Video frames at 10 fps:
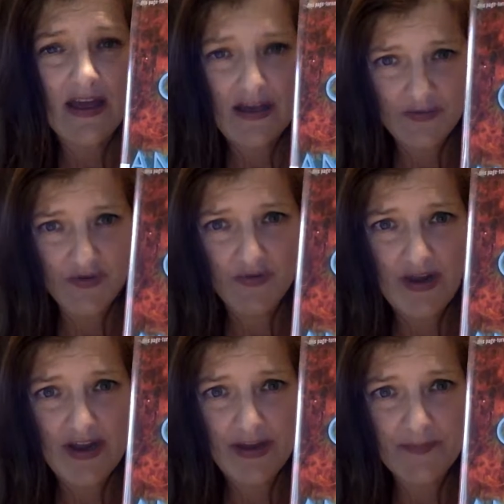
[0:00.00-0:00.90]
I'm going to
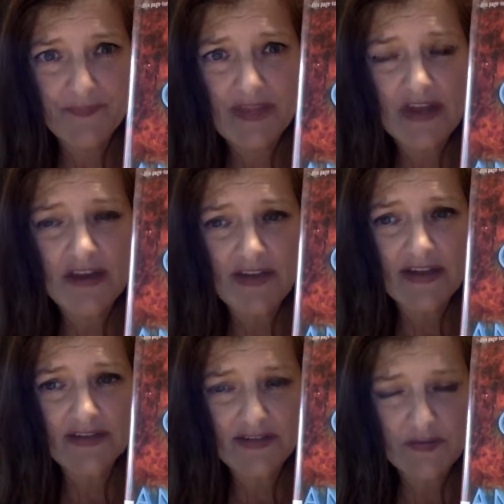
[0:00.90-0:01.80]
write it, and I've
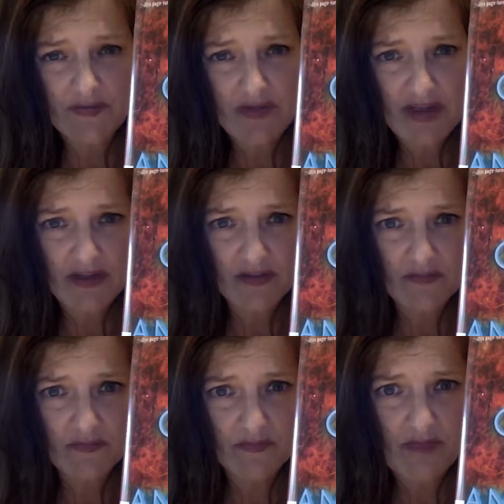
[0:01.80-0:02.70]
had some of my
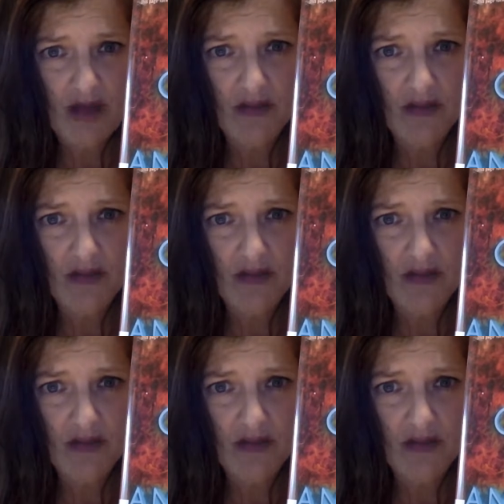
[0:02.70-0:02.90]
uh,